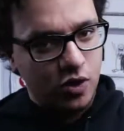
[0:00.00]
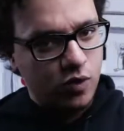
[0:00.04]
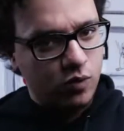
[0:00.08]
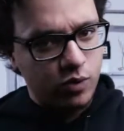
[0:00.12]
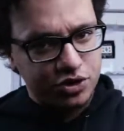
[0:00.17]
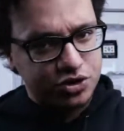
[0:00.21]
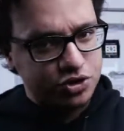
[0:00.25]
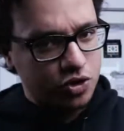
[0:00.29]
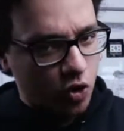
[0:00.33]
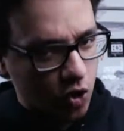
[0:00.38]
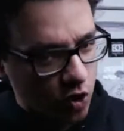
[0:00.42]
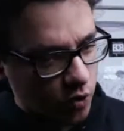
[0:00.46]
go
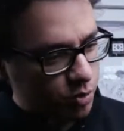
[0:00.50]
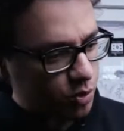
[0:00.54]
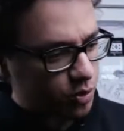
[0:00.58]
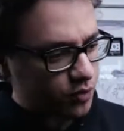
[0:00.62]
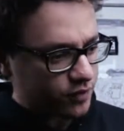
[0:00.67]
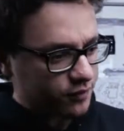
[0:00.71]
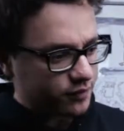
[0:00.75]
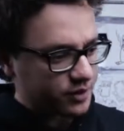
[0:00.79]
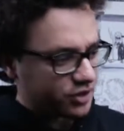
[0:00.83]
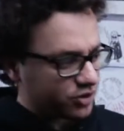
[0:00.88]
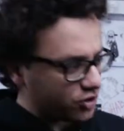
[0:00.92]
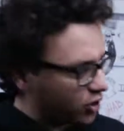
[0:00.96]
watch a horror
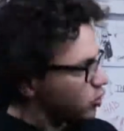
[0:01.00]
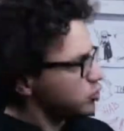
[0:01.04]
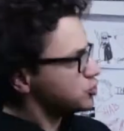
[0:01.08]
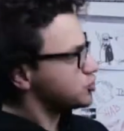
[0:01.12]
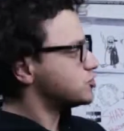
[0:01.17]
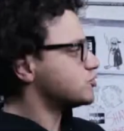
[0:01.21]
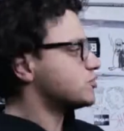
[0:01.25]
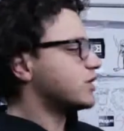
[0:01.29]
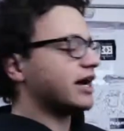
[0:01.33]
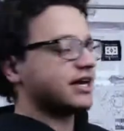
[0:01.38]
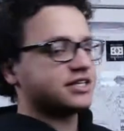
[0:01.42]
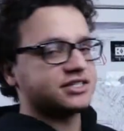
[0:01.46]
movie with those
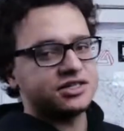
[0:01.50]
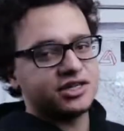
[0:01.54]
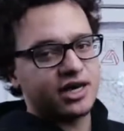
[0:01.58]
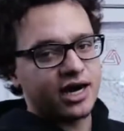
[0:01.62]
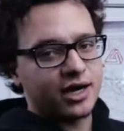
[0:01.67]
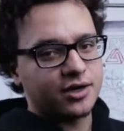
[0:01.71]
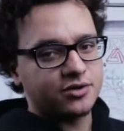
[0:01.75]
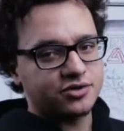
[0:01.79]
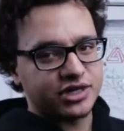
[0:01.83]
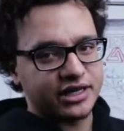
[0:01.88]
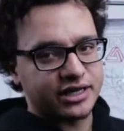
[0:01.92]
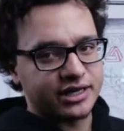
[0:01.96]
two guys in the
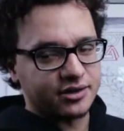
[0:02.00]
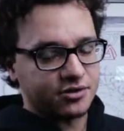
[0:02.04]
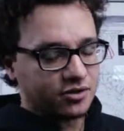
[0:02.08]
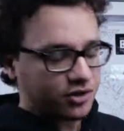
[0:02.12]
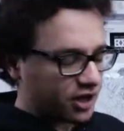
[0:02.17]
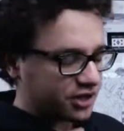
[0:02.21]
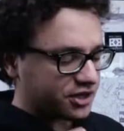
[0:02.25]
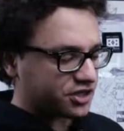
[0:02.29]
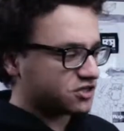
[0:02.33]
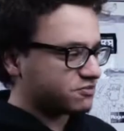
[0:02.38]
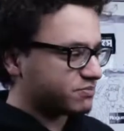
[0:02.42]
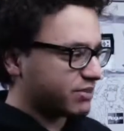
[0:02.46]
house and
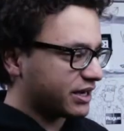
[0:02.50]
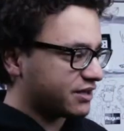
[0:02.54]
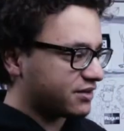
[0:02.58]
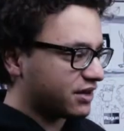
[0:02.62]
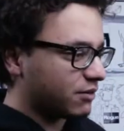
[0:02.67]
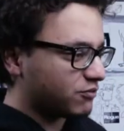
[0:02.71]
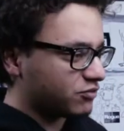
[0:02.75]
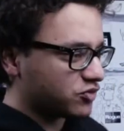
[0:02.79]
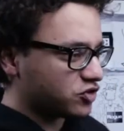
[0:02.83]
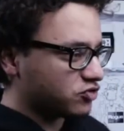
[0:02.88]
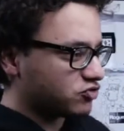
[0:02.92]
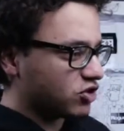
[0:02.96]
not expect
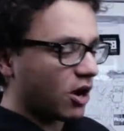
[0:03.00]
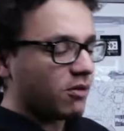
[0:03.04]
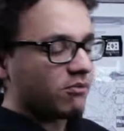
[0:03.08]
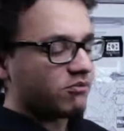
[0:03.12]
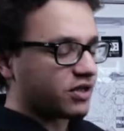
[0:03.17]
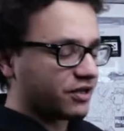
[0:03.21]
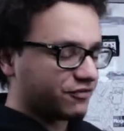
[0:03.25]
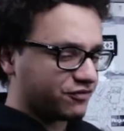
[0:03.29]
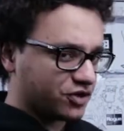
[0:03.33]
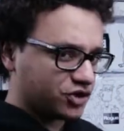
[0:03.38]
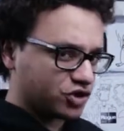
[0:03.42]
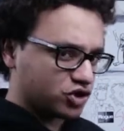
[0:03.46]
them to come
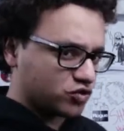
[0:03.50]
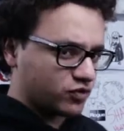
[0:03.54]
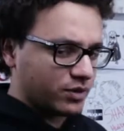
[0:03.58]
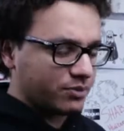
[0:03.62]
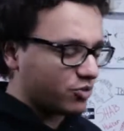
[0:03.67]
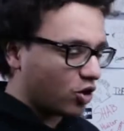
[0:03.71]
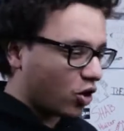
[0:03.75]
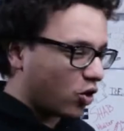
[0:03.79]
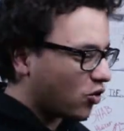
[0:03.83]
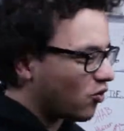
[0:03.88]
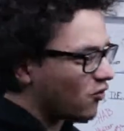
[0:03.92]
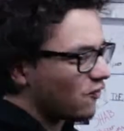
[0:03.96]
if you scream
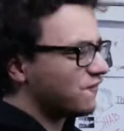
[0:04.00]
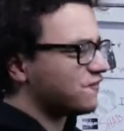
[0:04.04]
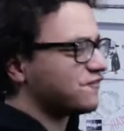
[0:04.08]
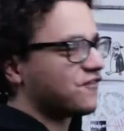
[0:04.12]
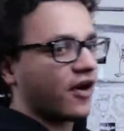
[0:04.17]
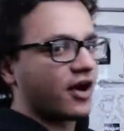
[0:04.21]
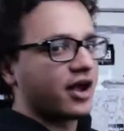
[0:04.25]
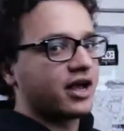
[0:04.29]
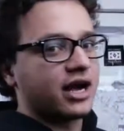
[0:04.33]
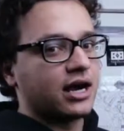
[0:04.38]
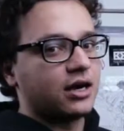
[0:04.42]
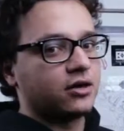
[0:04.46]
the whole
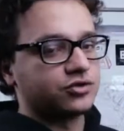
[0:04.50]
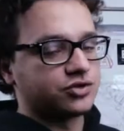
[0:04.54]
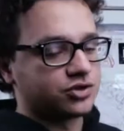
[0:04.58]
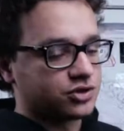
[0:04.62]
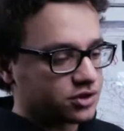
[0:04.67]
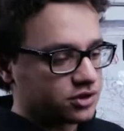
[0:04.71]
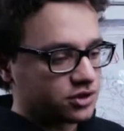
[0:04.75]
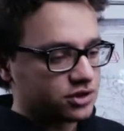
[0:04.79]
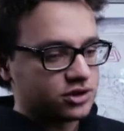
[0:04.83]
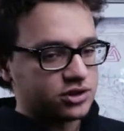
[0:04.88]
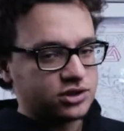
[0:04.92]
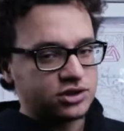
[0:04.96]
fucking house.
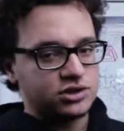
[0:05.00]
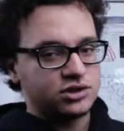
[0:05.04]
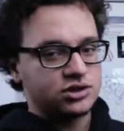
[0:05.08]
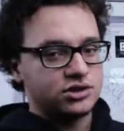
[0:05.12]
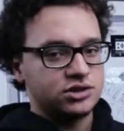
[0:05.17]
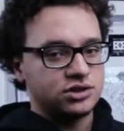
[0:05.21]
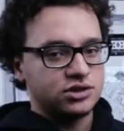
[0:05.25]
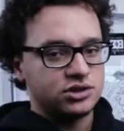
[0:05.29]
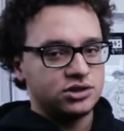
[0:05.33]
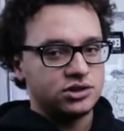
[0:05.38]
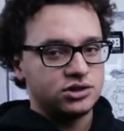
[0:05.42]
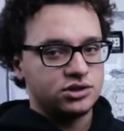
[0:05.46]

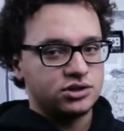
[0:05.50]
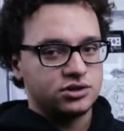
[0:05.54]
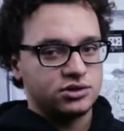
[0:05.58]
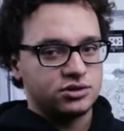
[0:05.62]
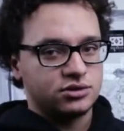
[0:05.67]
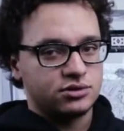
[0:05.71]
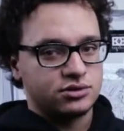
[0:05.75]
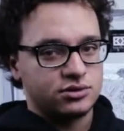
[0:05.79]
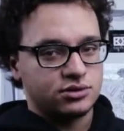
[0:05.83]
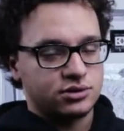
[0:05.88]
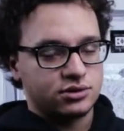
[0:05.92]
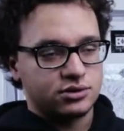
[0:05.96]

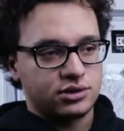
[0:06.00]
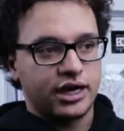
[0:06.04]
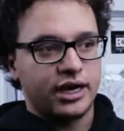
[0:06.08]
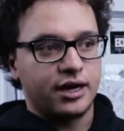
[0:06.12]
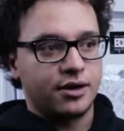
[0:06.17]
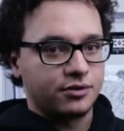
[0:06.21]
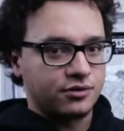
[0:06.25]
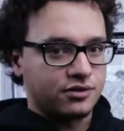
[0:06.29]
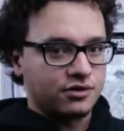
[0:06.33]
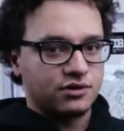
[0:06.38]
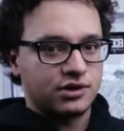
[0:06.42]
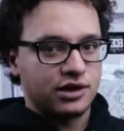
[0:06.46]

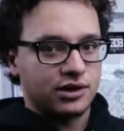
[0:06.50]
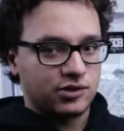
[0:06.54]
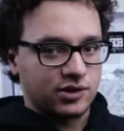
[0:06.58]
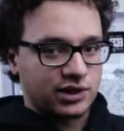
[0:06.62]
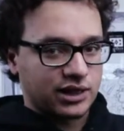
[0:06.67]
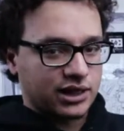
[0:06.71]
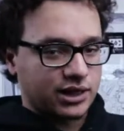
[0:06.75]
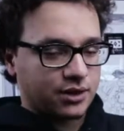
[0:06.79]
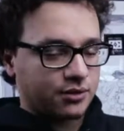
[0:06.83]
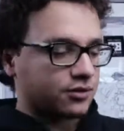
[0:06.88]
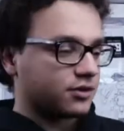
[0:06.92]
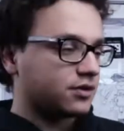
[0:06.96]
Out, out
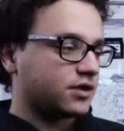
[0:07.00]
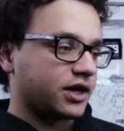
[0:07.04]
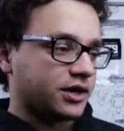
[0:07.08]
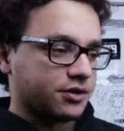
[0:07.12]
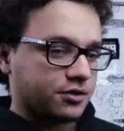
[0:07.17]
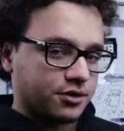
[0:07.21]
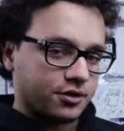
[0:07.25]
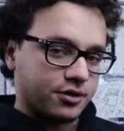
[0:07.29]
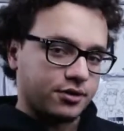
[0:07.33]
loud, I don't